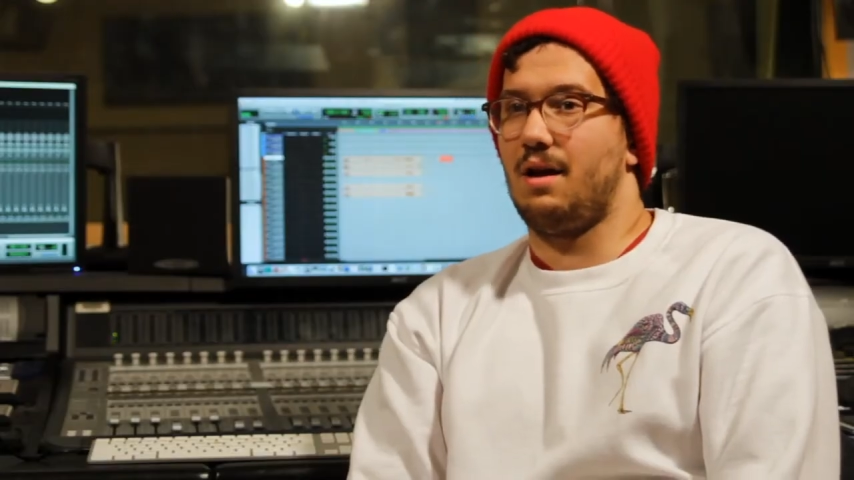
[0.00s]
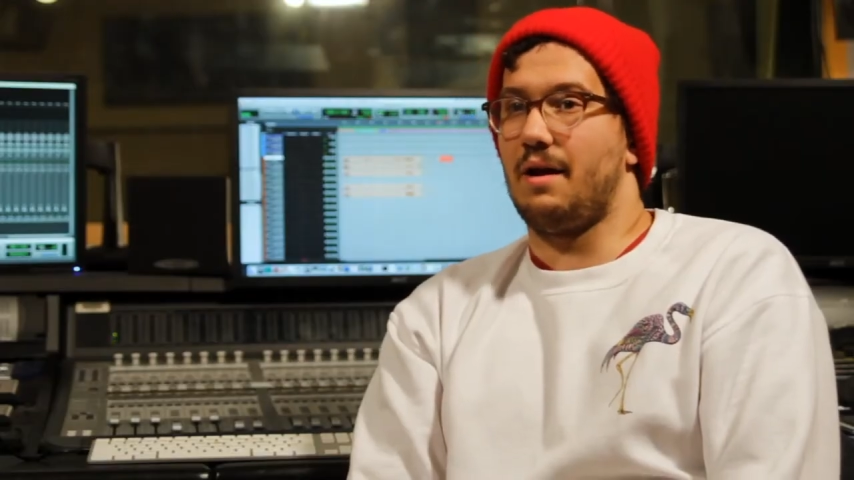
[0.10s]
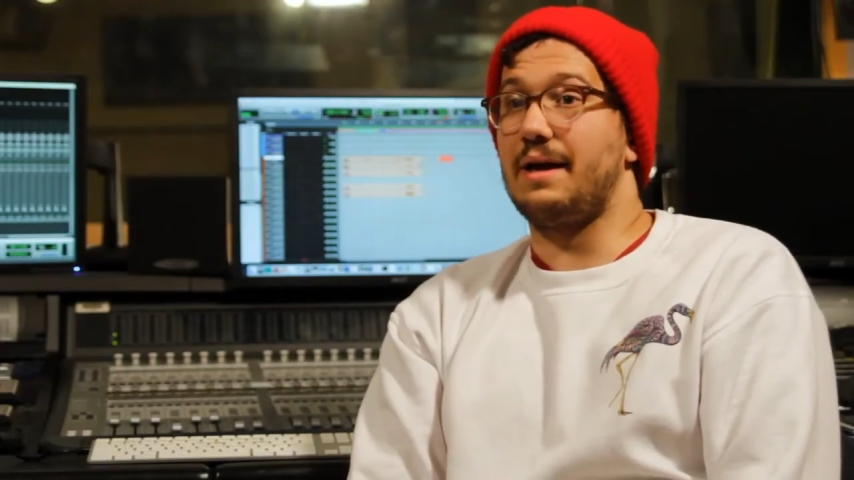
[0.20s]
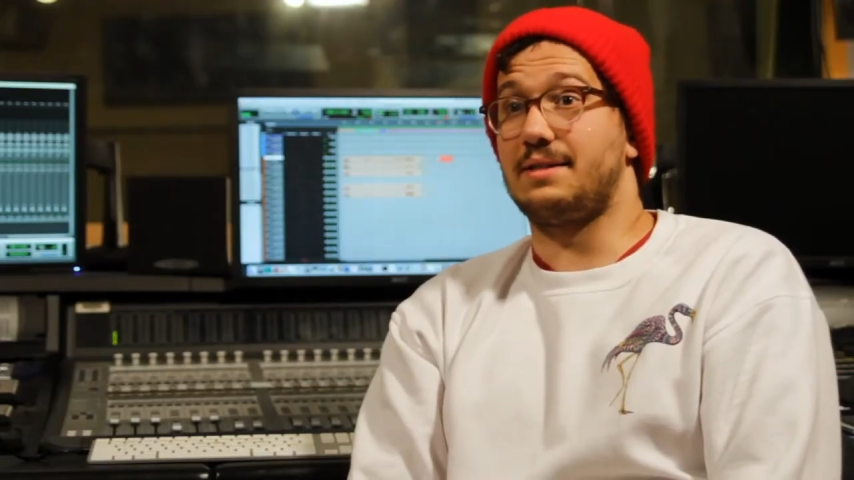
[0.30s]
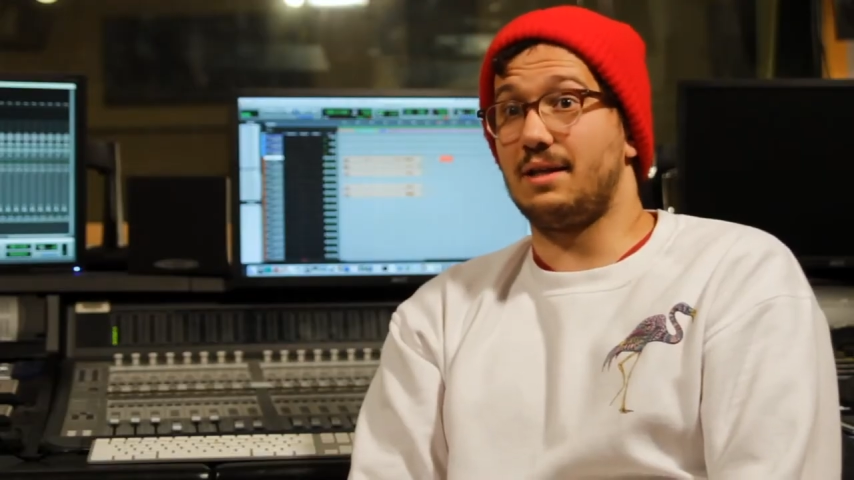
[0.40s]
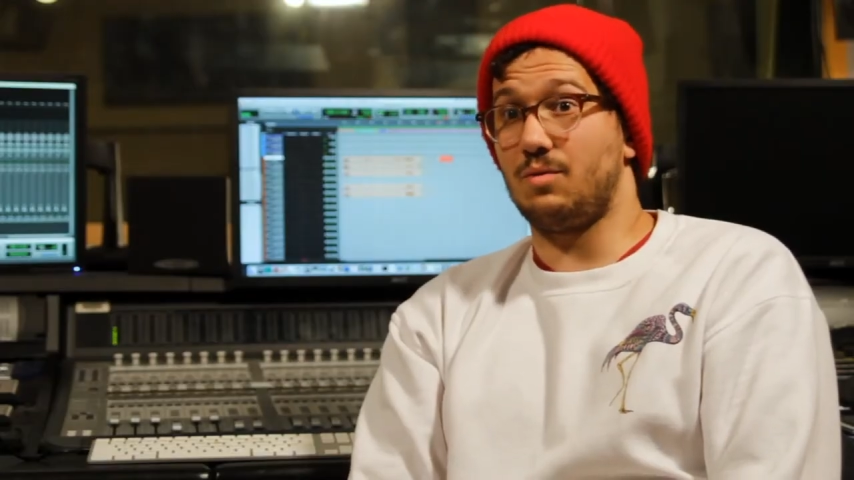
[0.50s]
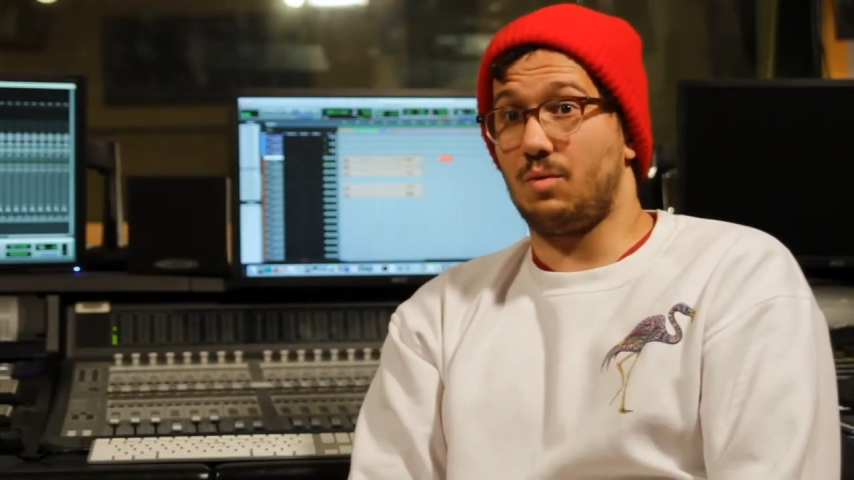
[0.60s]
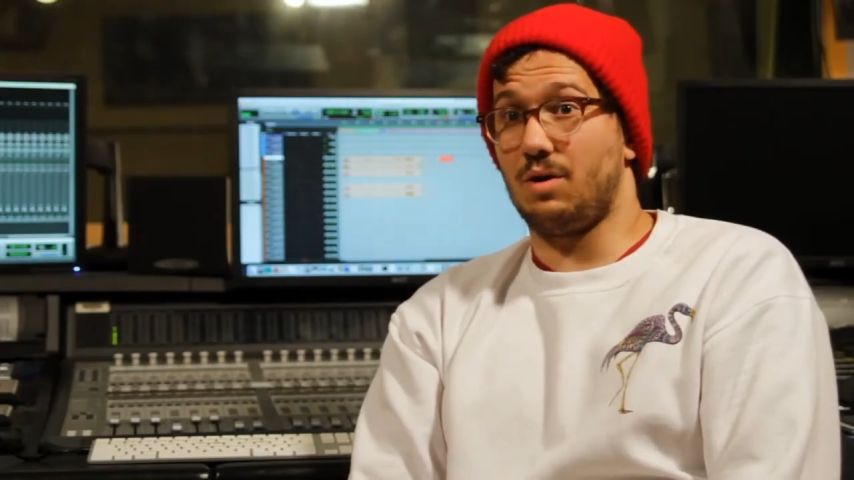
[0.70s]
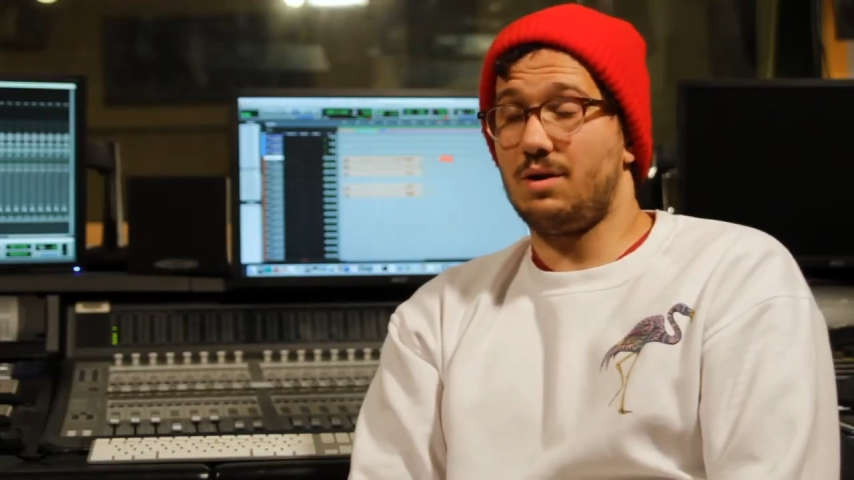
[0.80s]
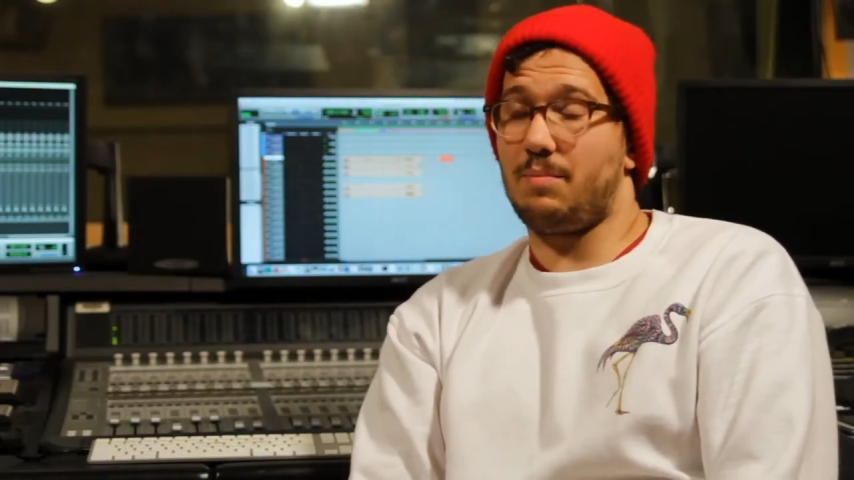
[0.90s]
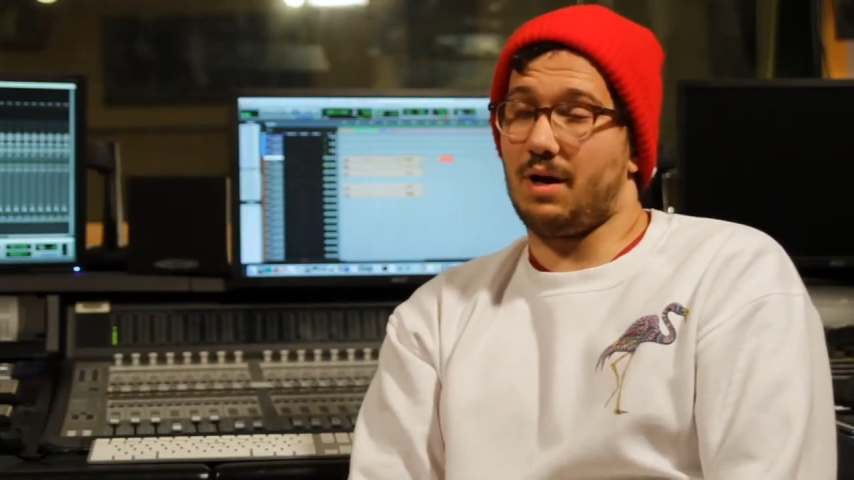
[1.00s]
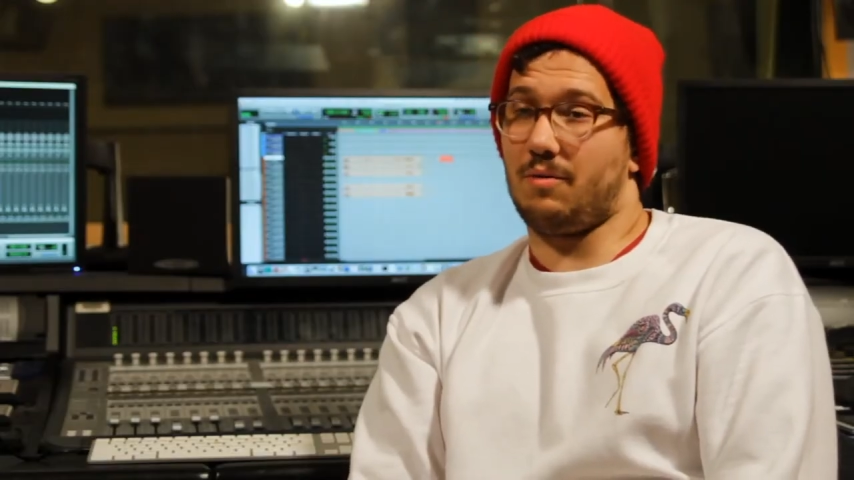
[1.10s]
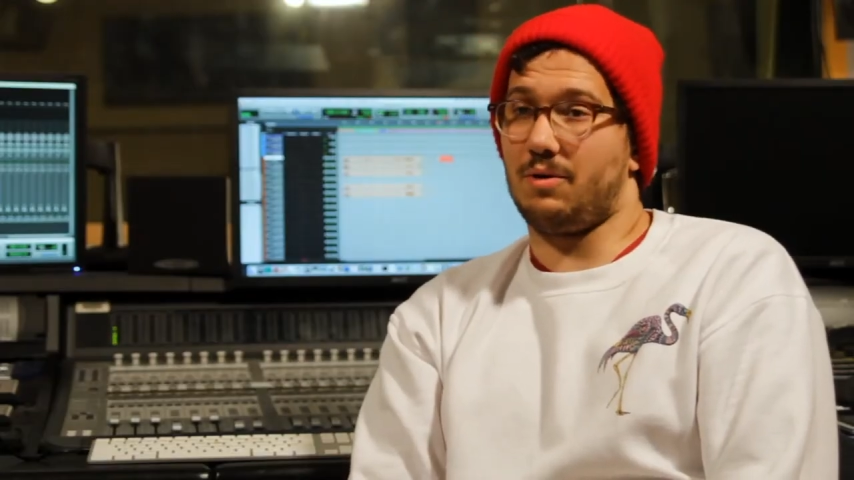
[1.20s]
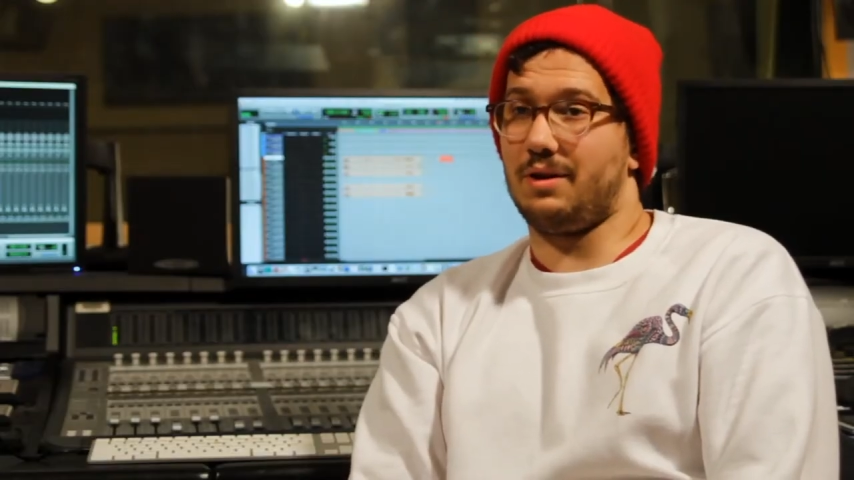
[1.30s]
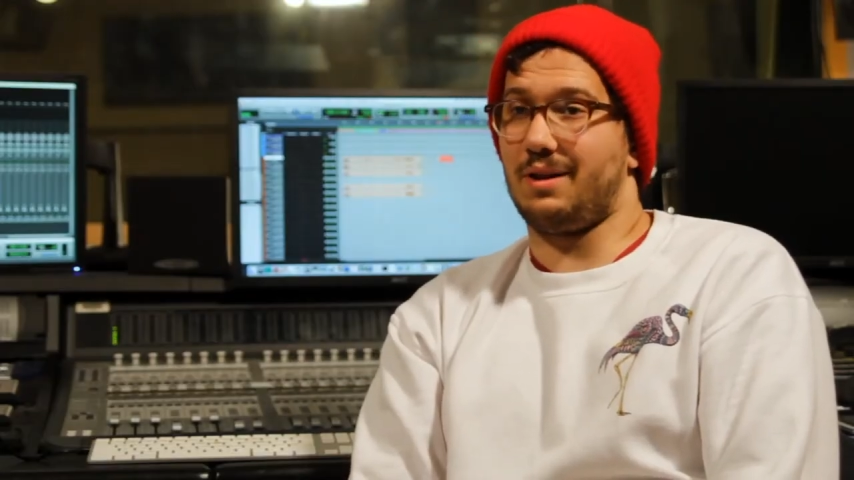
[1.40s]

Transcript: it didn't work, but I really